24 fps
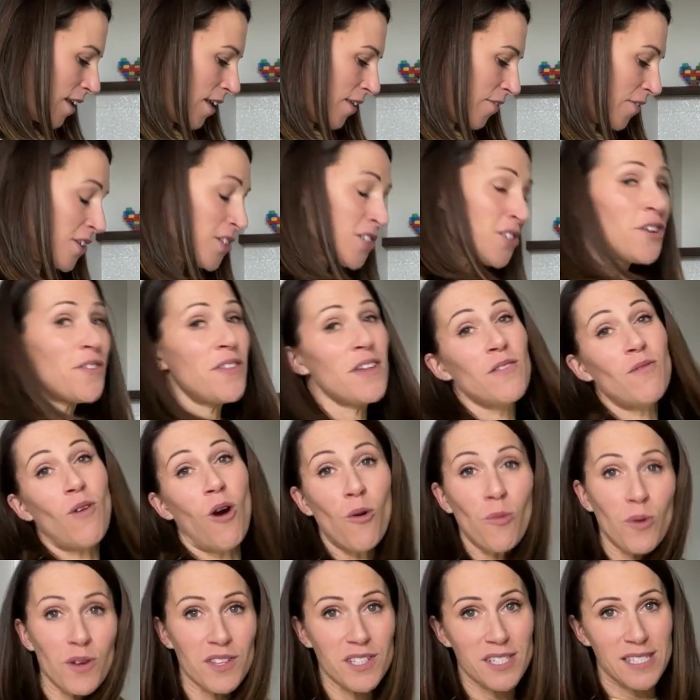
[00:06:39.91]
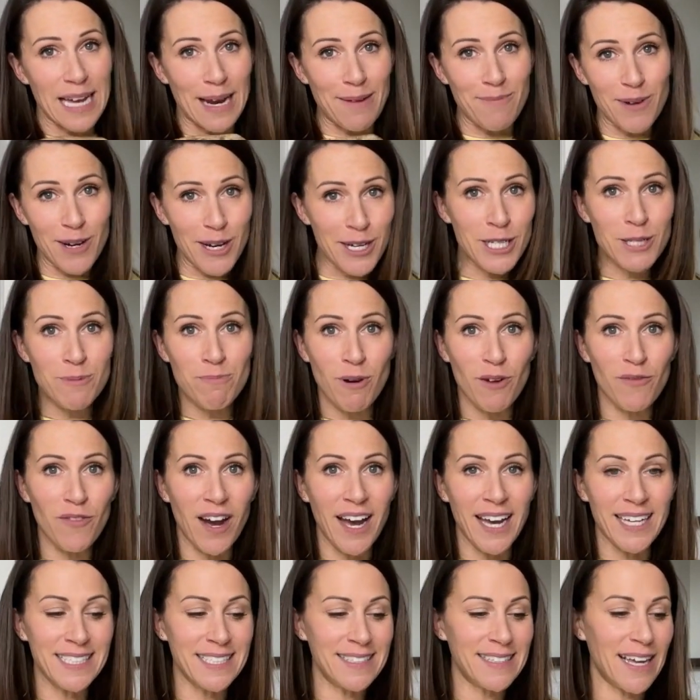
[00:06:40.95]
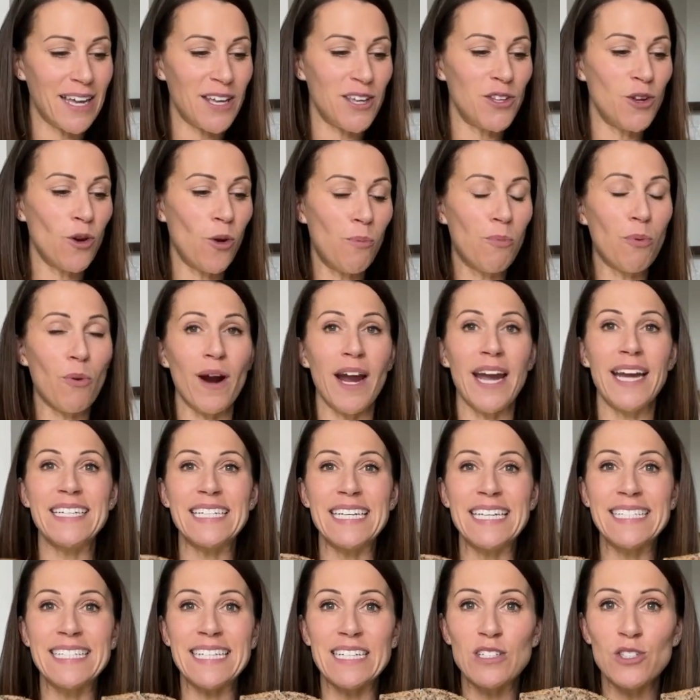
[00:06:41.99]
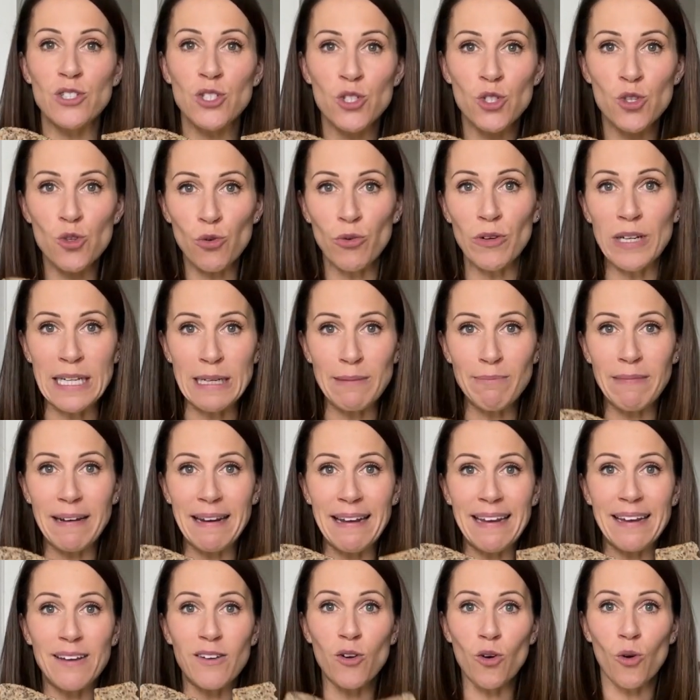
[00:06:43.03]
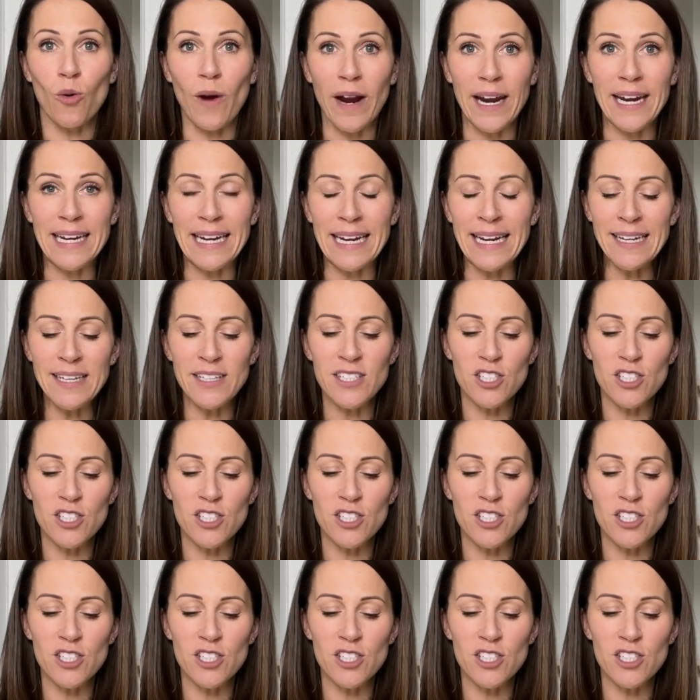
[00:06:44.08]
There's nothing wrong with a sandwich, provided that your bread is extremely grainy.